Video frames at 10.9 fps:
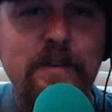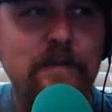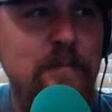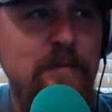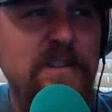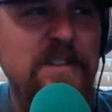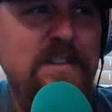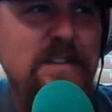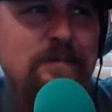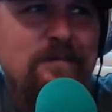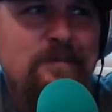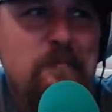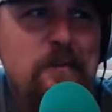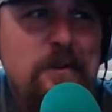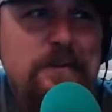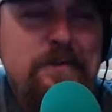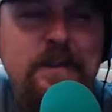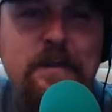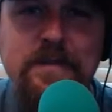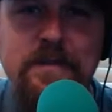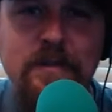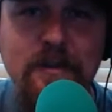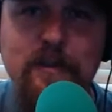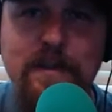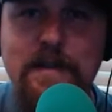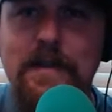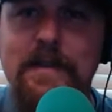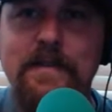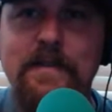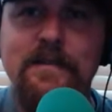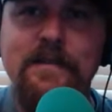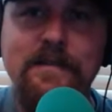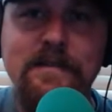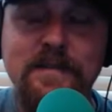we just said, why don't we do an episode on Pig Latin? So